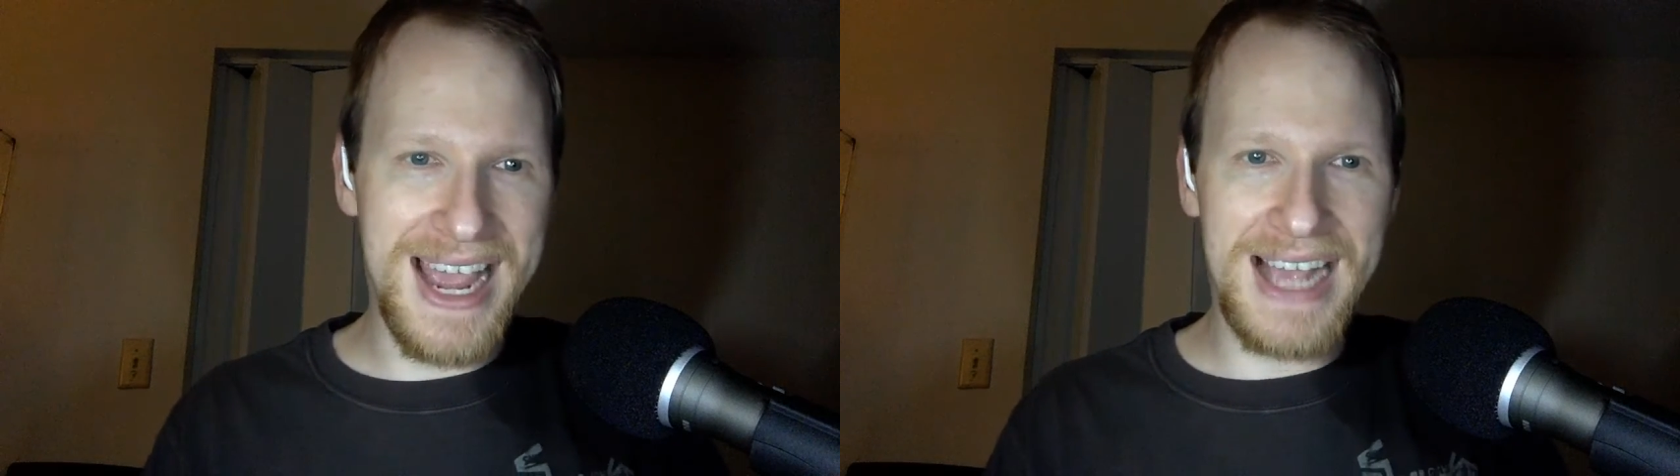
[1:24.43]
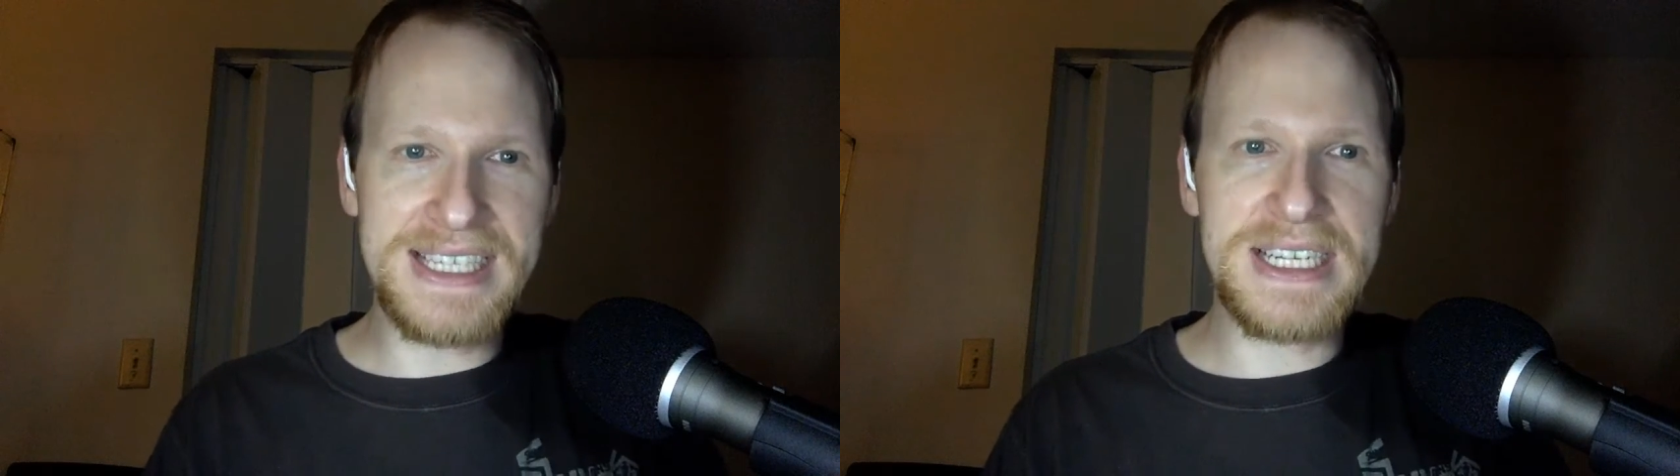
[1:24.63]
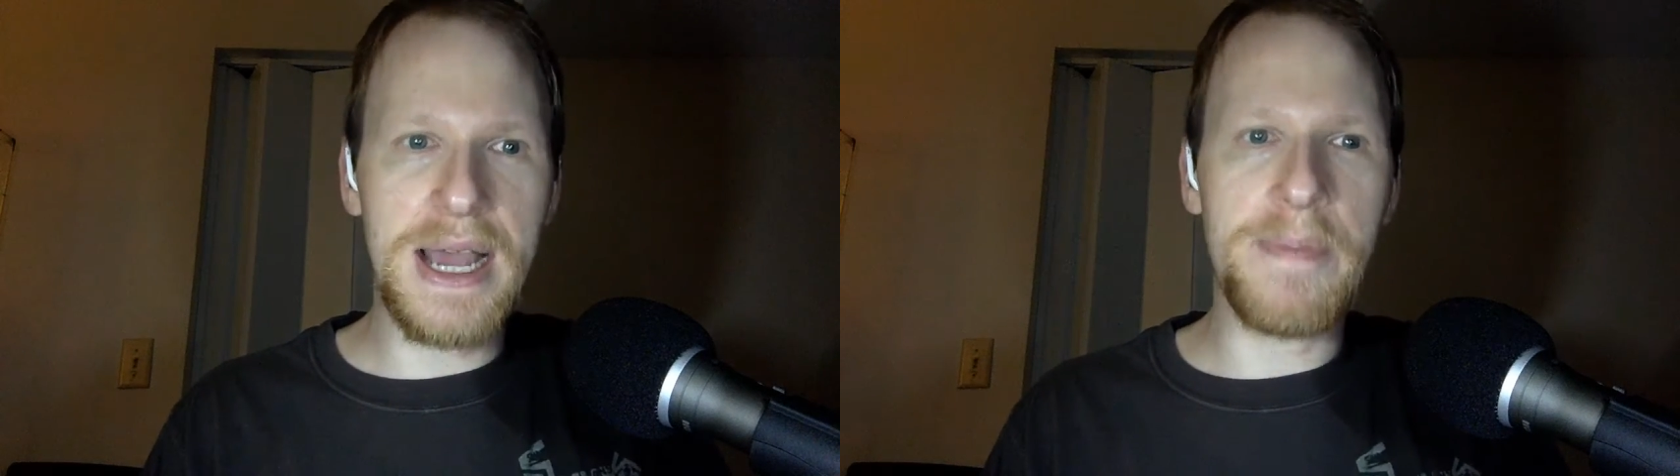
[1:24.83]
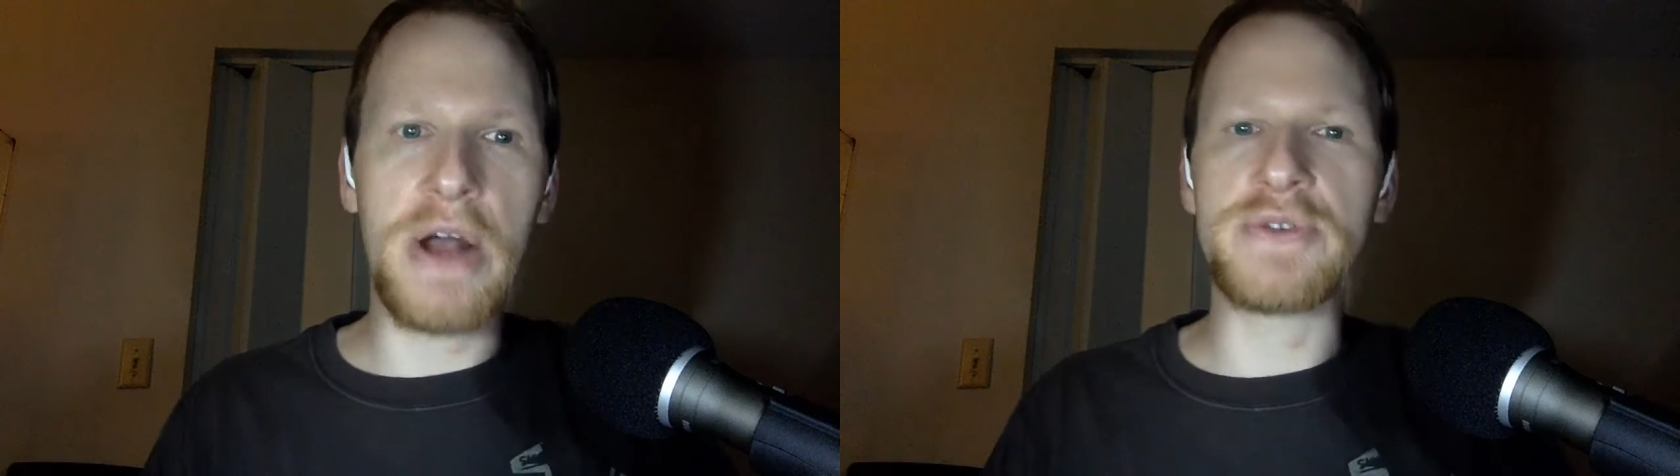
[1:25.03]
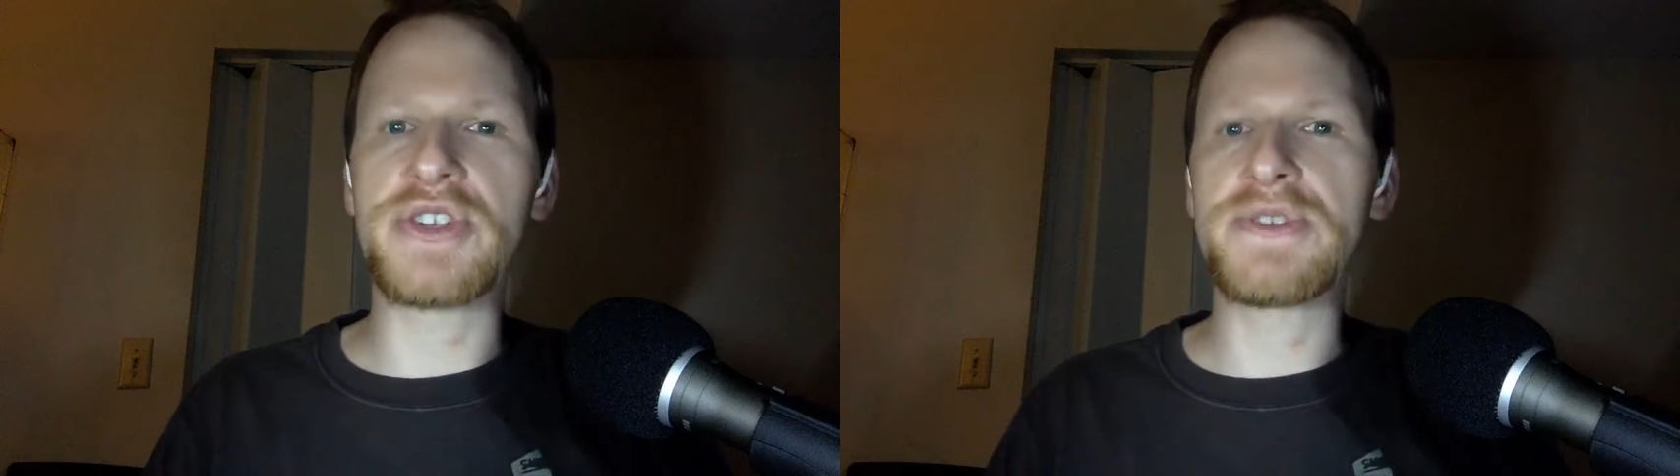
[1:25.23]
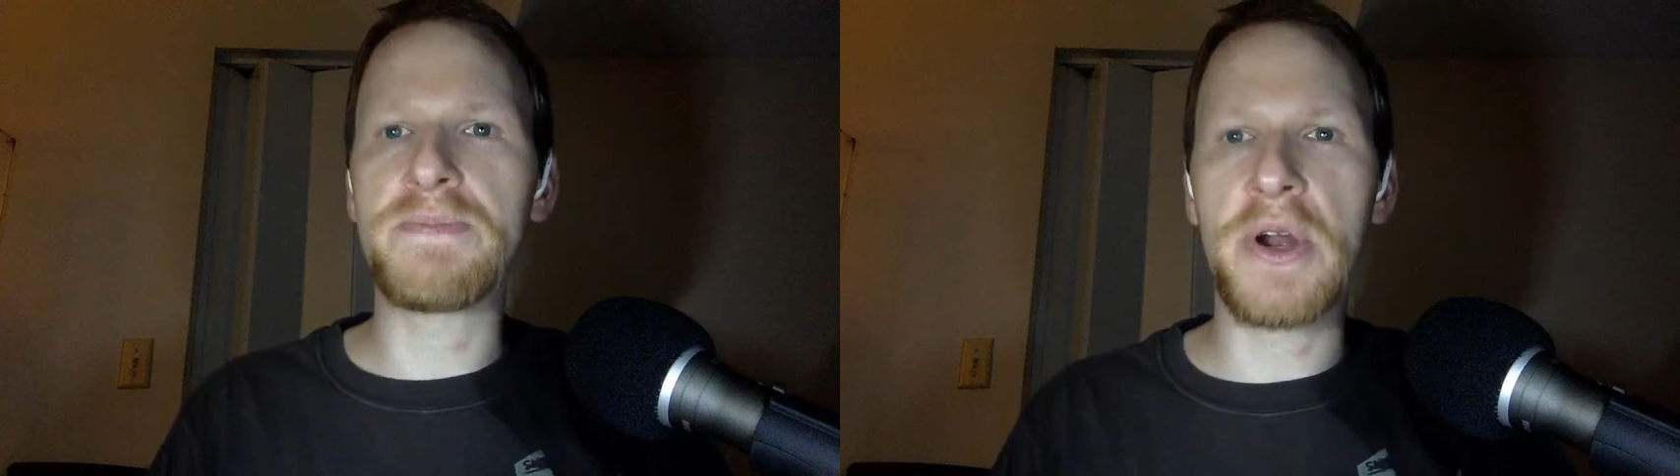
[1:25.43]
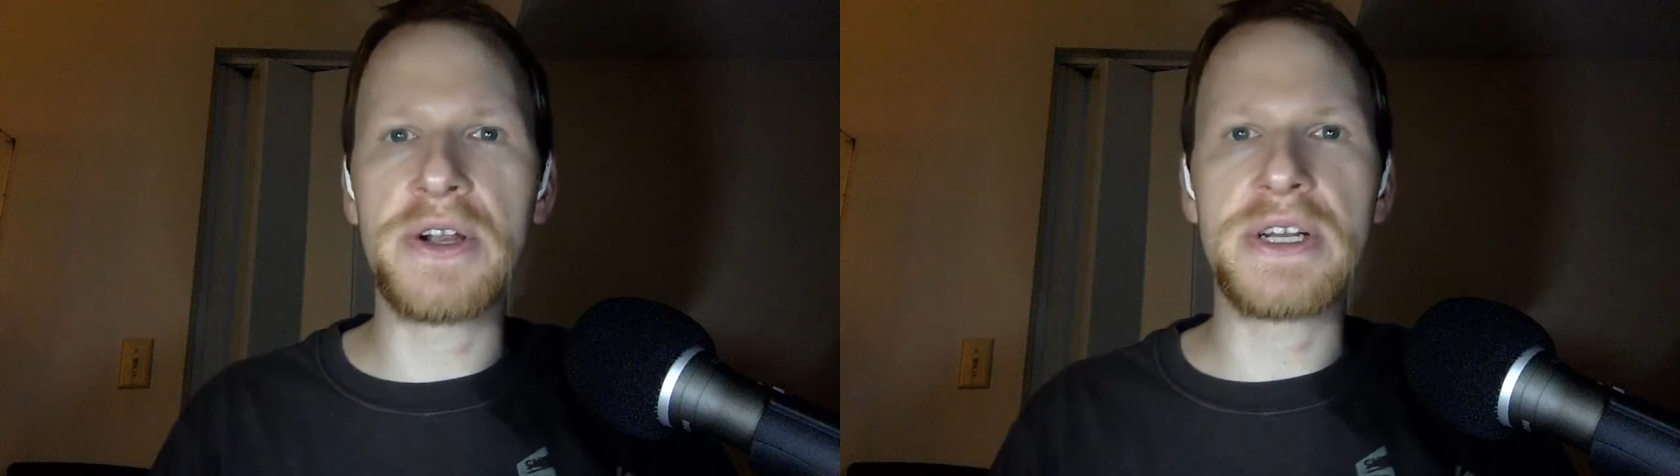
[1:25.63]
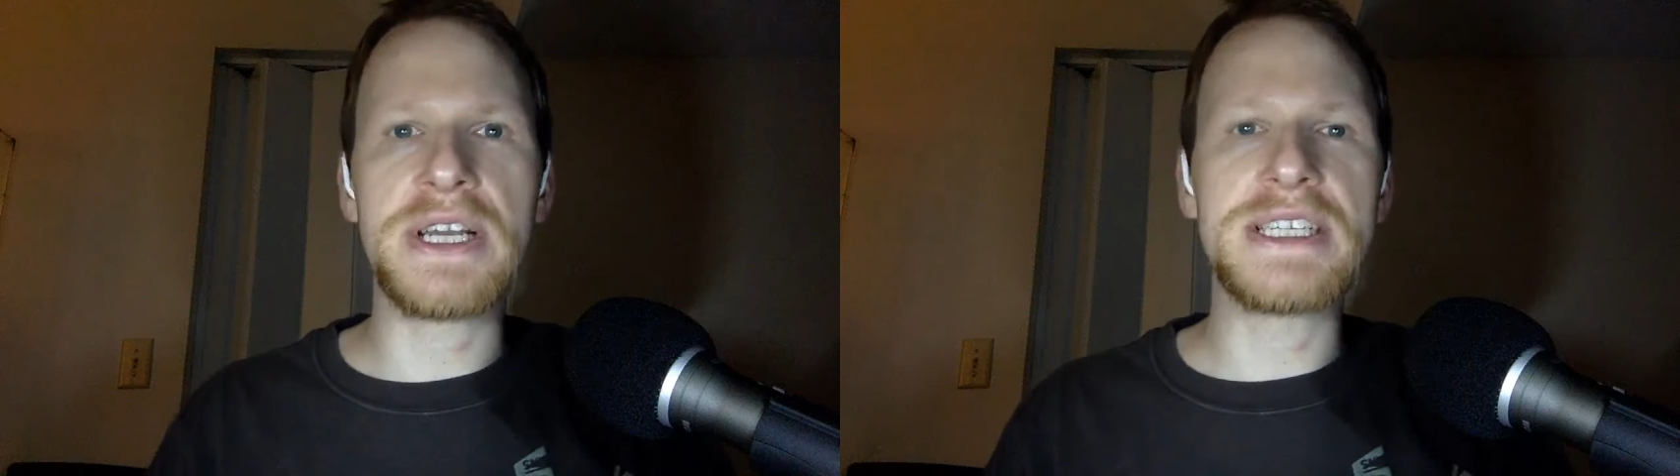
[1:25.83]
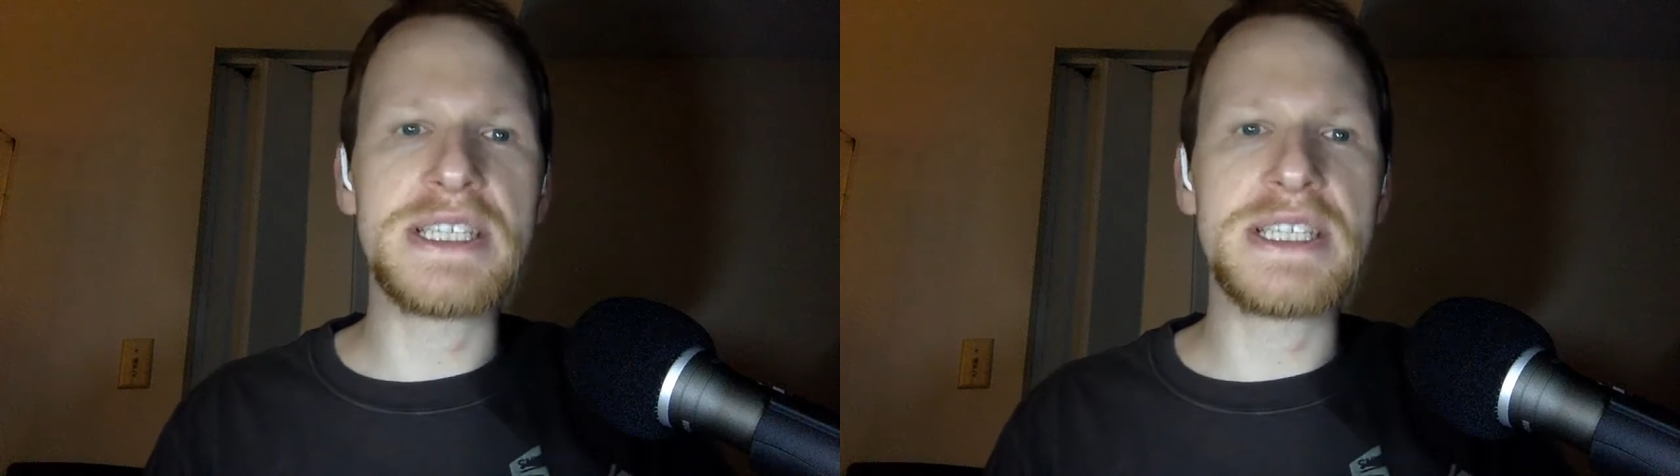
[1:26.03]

asked about smart